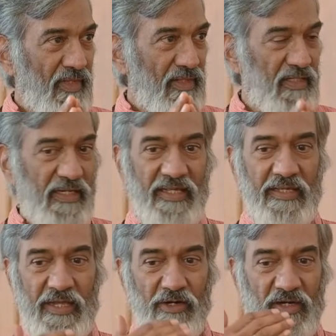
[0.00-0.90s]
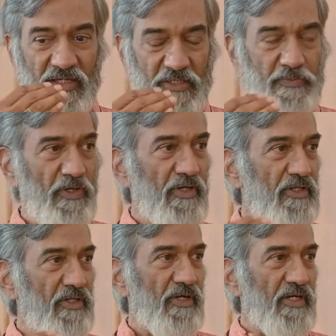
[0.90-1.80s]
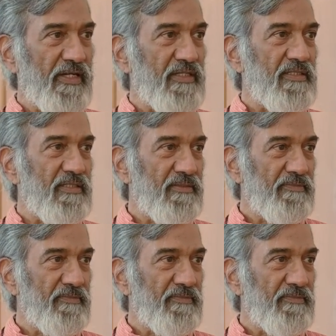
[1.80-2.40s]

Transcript: that he cannot respond to the context.